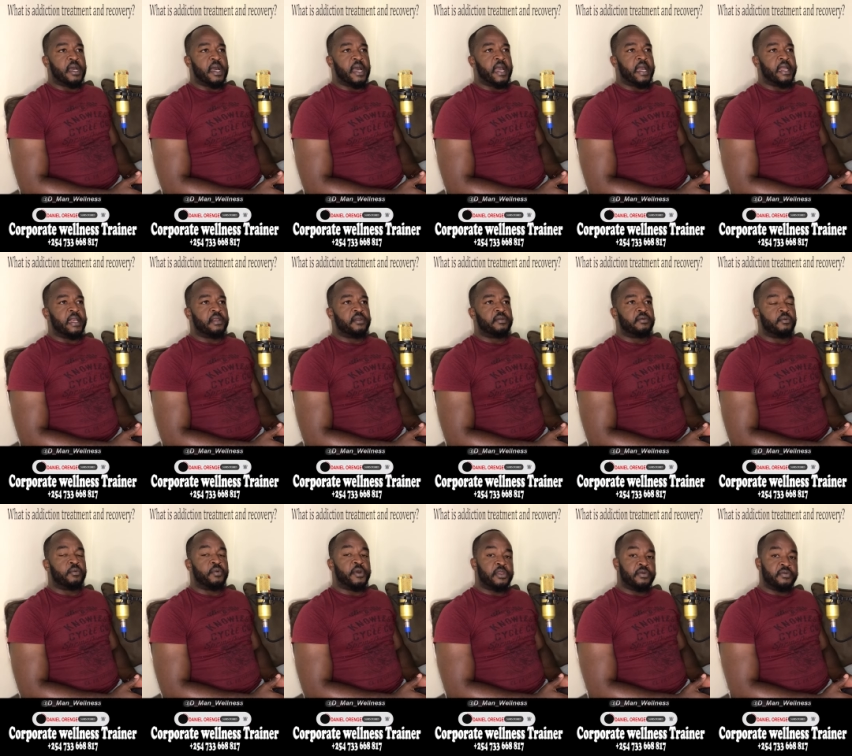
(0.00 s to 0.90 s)
And
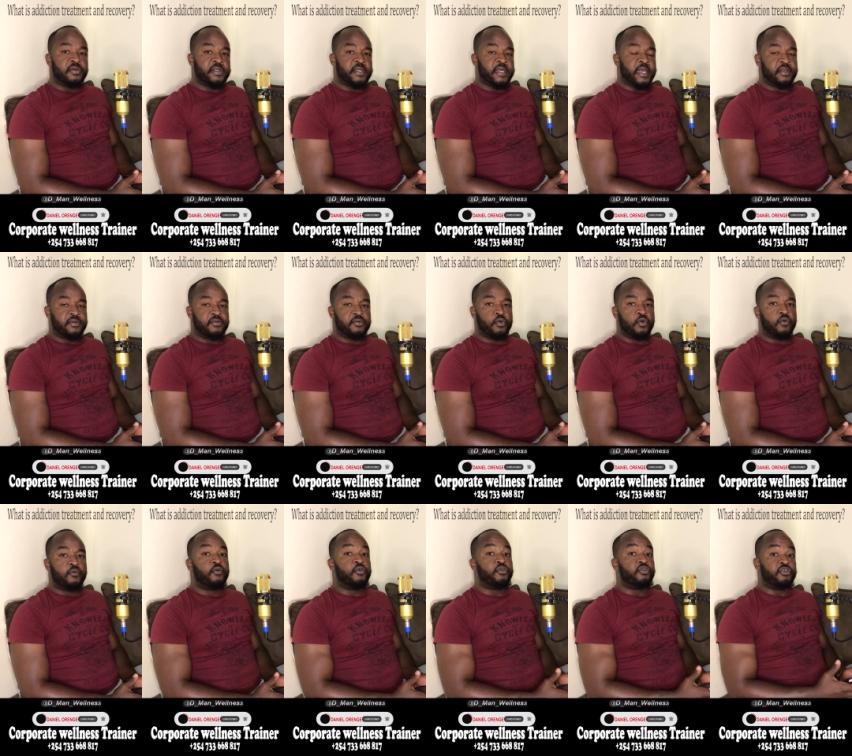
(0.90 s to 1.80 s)
when you decide to go
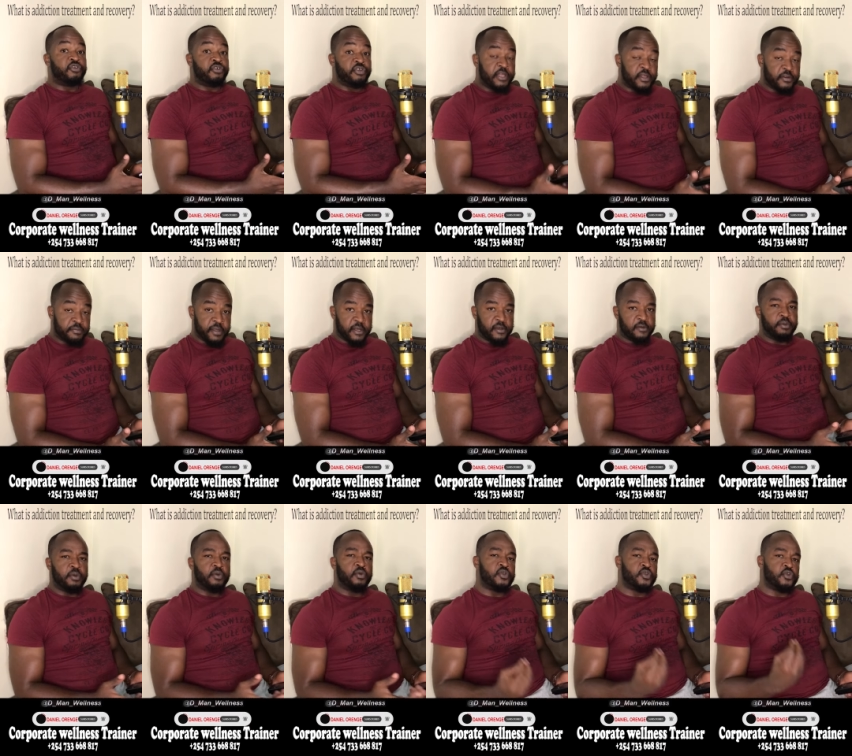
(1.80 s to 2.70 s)
for treatment
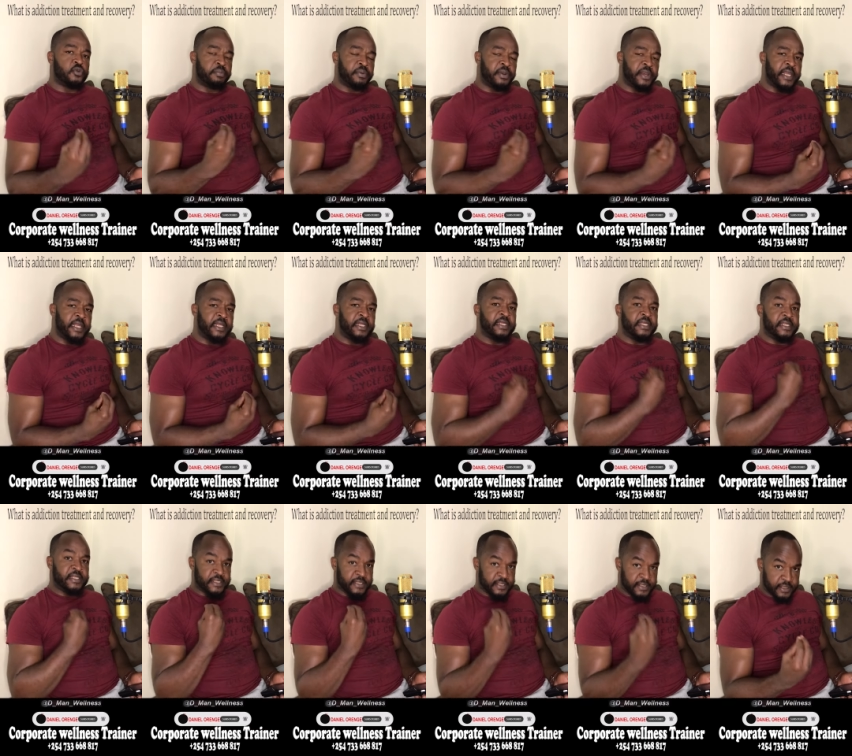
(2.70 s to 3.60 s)
because your brain
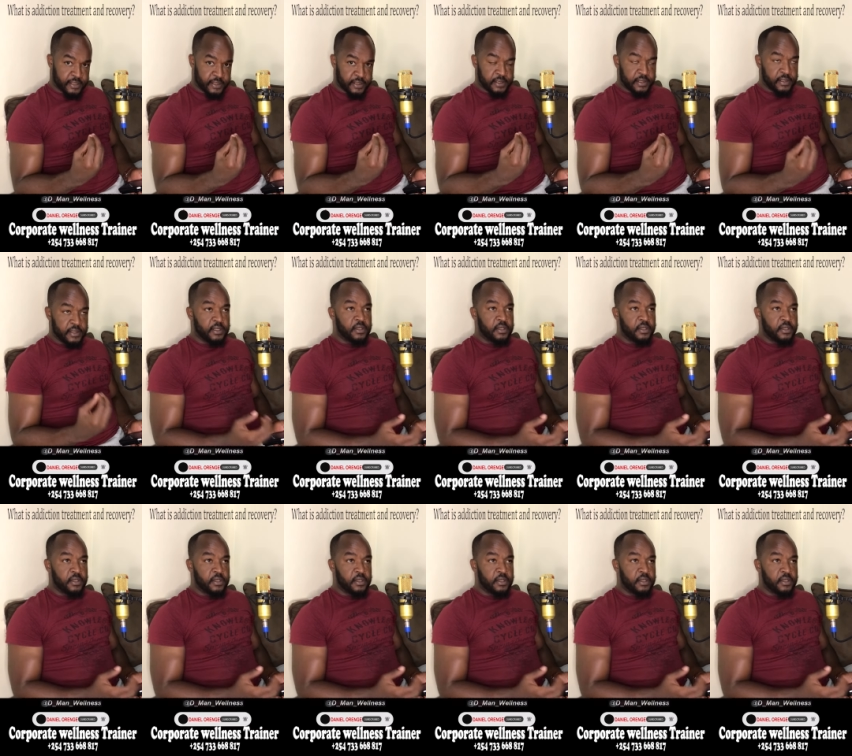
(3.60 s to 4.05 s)
is sick,